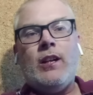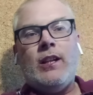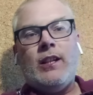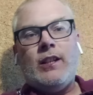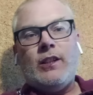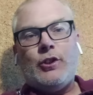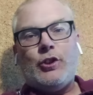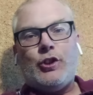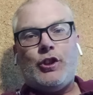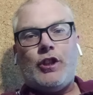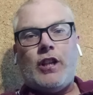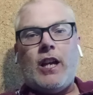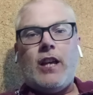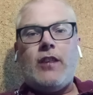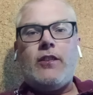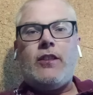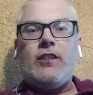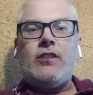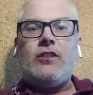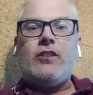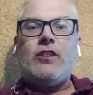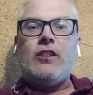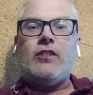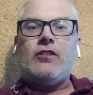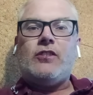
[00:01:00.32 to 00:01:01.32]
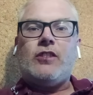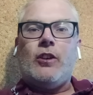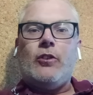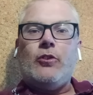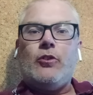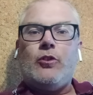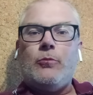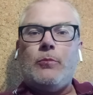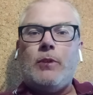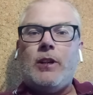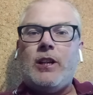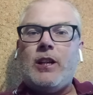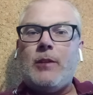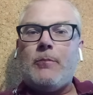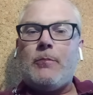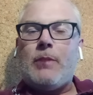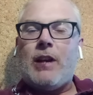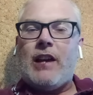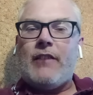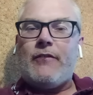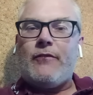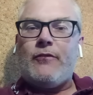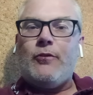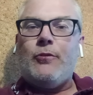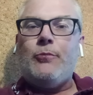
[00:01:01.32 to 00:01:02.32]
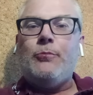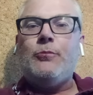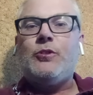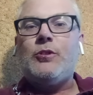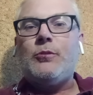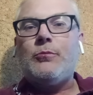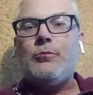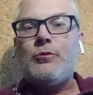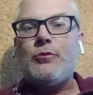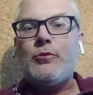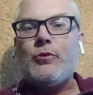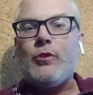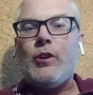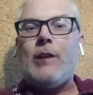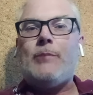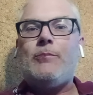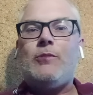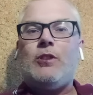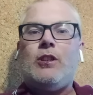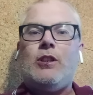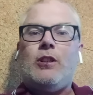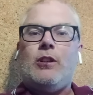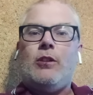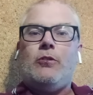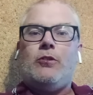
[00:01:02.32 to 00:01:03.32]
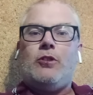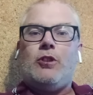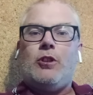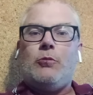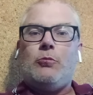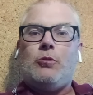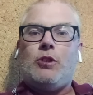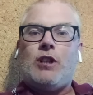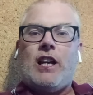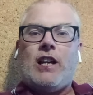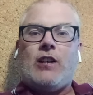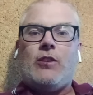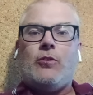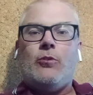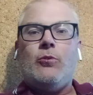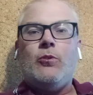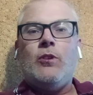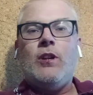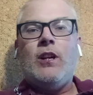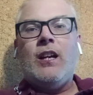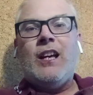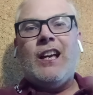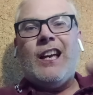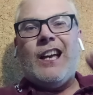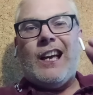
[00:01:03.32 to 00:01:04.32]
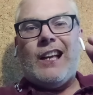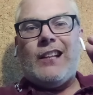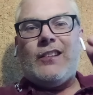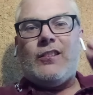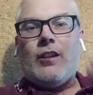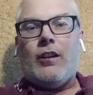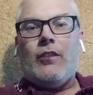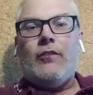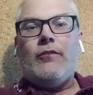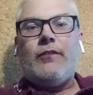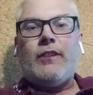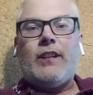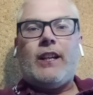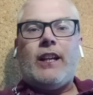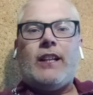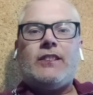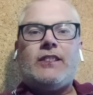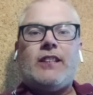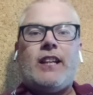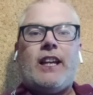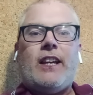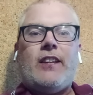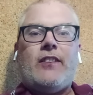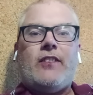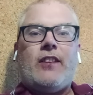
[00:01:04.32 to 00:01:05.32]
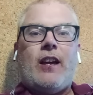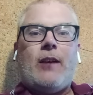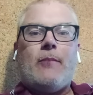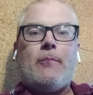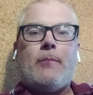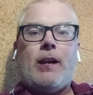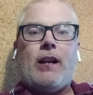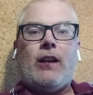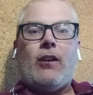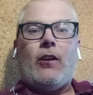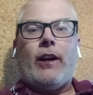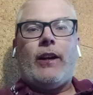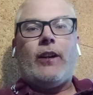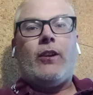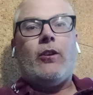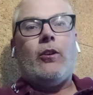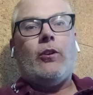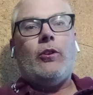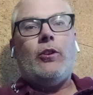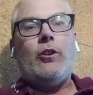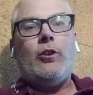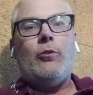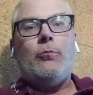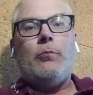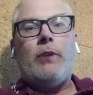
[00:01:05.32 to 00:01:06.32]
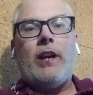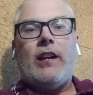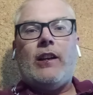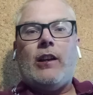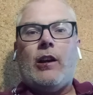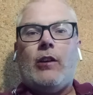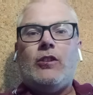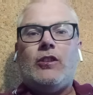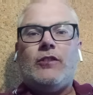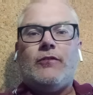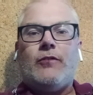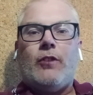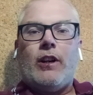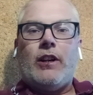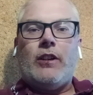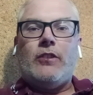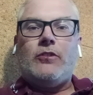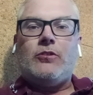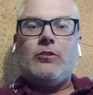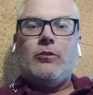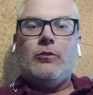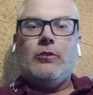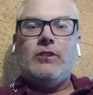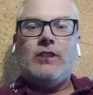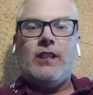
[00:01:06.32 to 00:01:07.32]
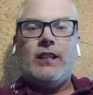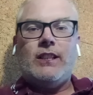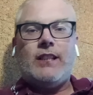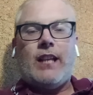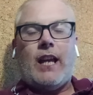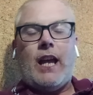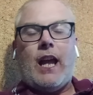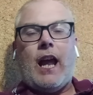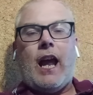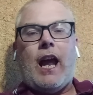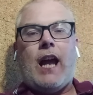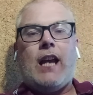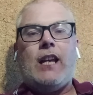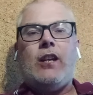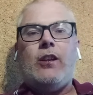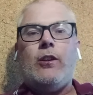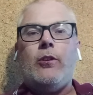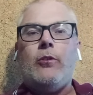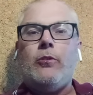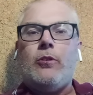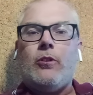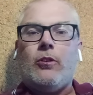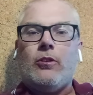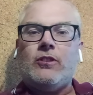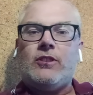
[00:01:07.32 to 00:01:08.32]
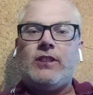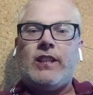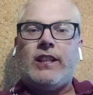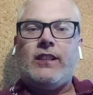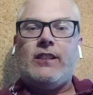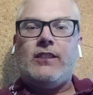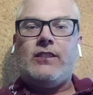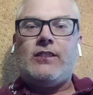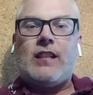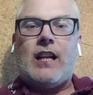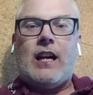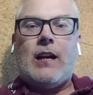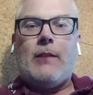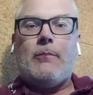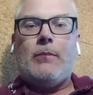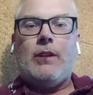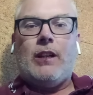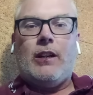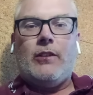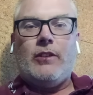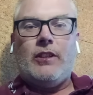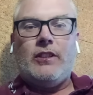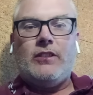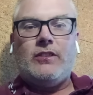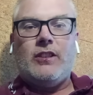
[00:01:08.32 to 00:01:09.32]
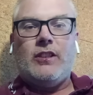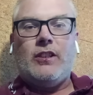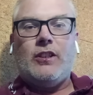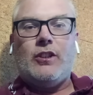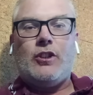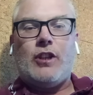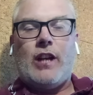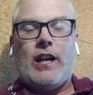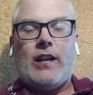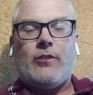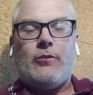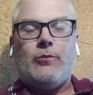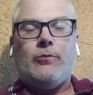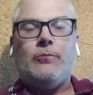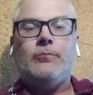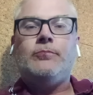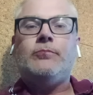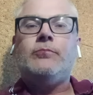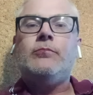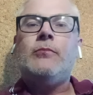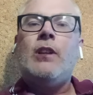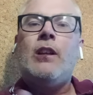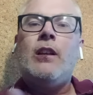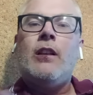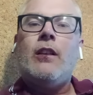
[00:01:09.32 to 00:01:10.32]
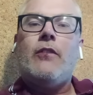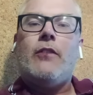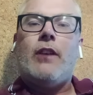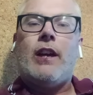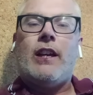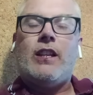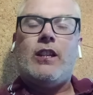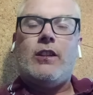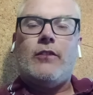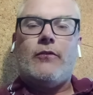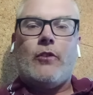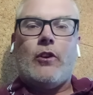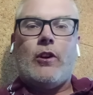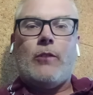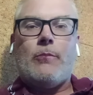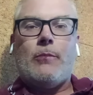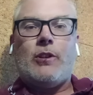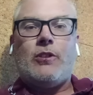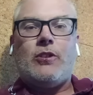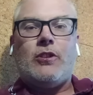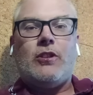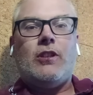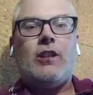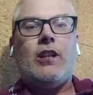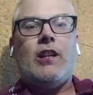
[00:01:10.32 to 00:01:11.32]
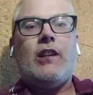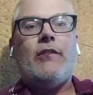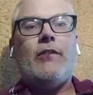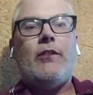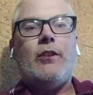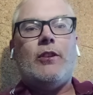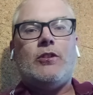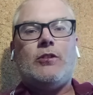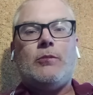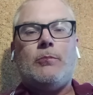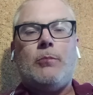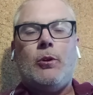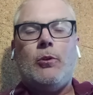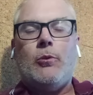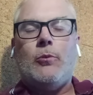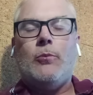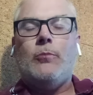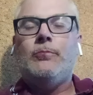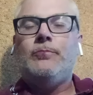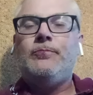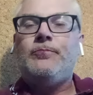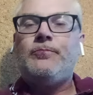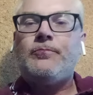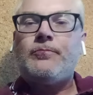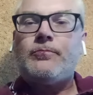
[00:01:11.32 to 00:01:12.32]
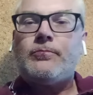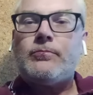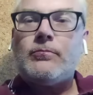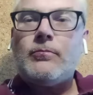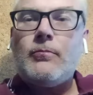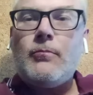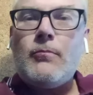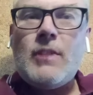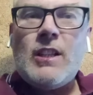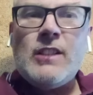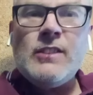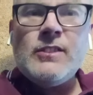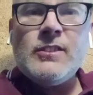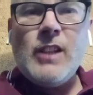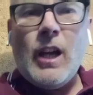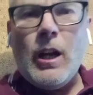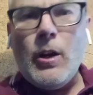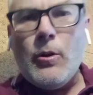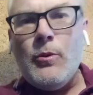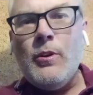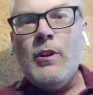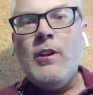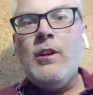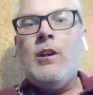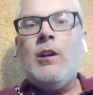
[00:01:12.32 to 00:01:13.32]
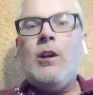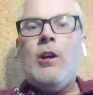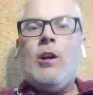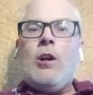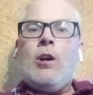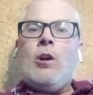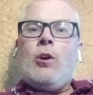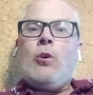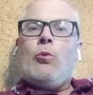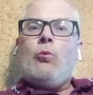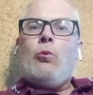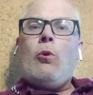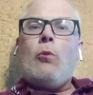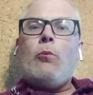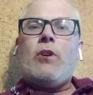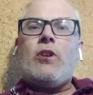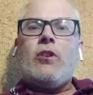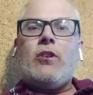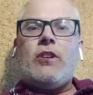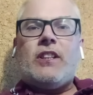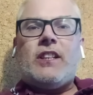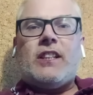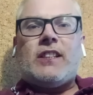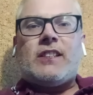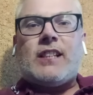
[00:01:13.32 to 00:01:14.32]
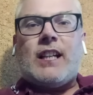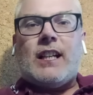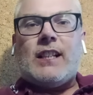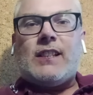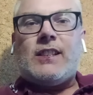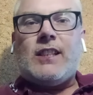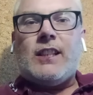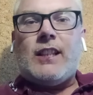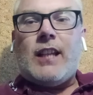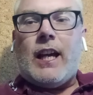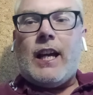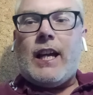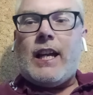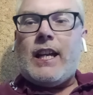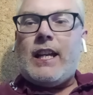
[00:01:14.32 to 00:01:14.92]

share this to your social media platforms, subscribe to the YouTube channel, and don't forget to hit that bell icon. You'll get notified as soon as there's any new content that's uploaded to the channel. Thank you very much indeed for your support. So, what we're going to discuss today